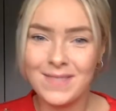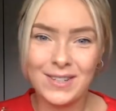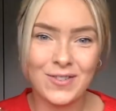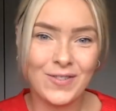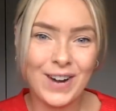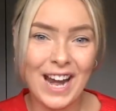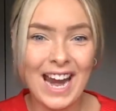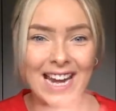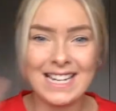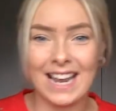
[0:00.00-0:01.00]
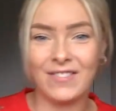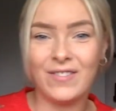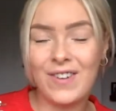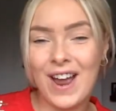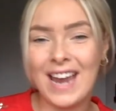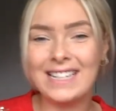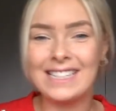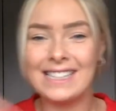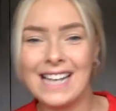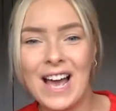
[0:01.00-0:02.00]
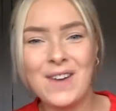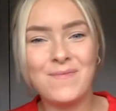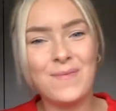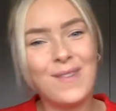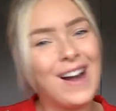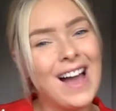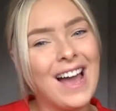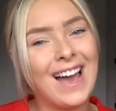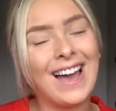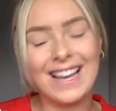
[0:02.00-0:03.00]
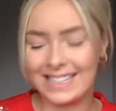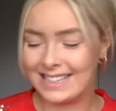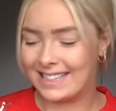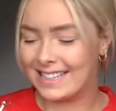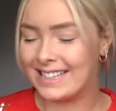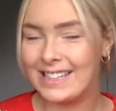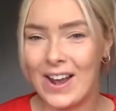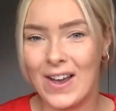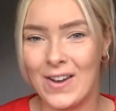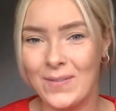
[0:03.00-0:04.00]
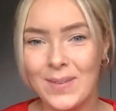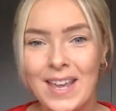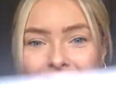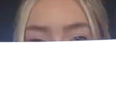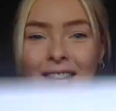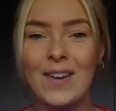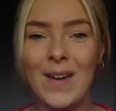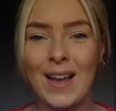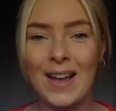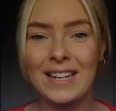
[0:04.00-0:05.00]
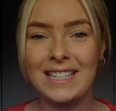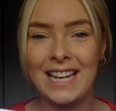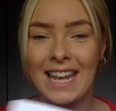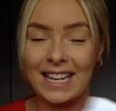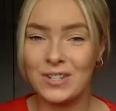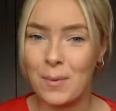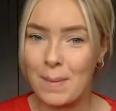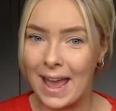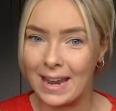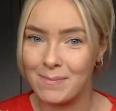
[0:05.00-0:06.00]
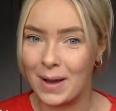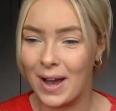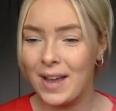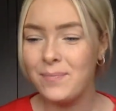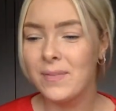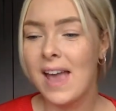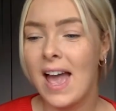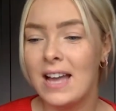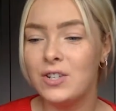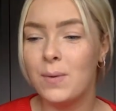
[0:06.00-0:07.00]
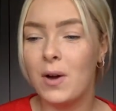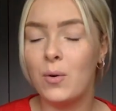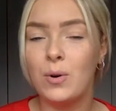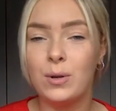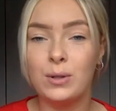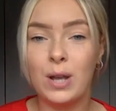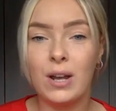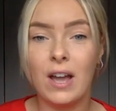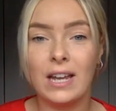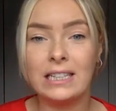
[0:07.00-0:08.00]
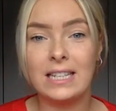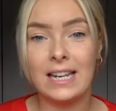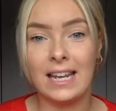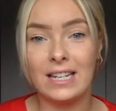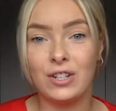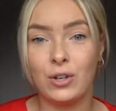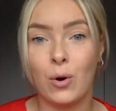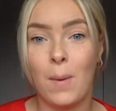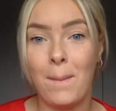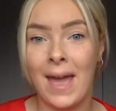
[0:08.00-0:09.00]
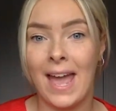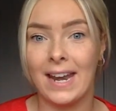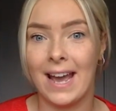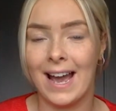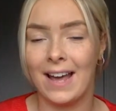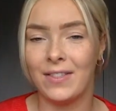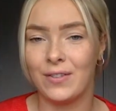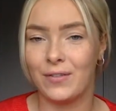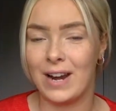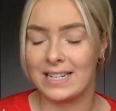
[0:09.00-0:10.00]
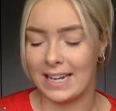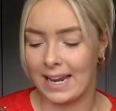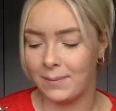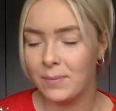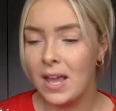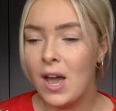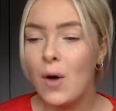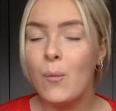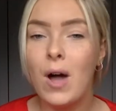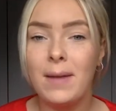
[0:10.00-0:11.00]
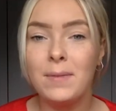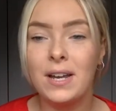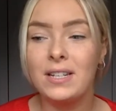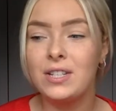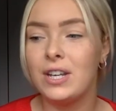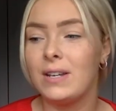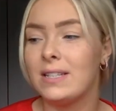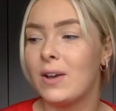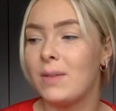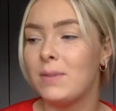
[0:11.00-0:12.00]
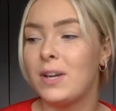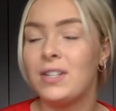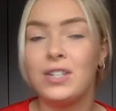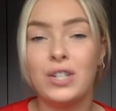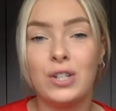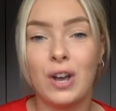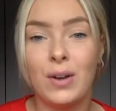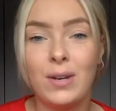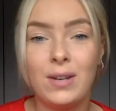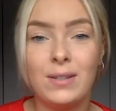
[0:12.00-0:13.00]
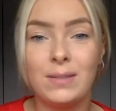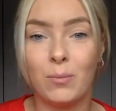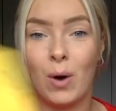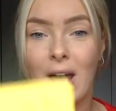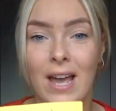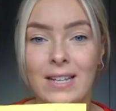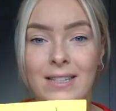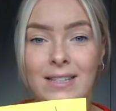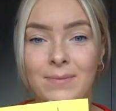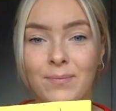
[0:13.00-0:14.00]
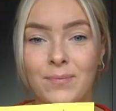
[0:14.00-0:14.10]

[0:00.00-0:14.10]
to read and write some words. So you are going to need your paper and you are also going to need your pen at the ready. What I'm going to do is I'm going to show you some words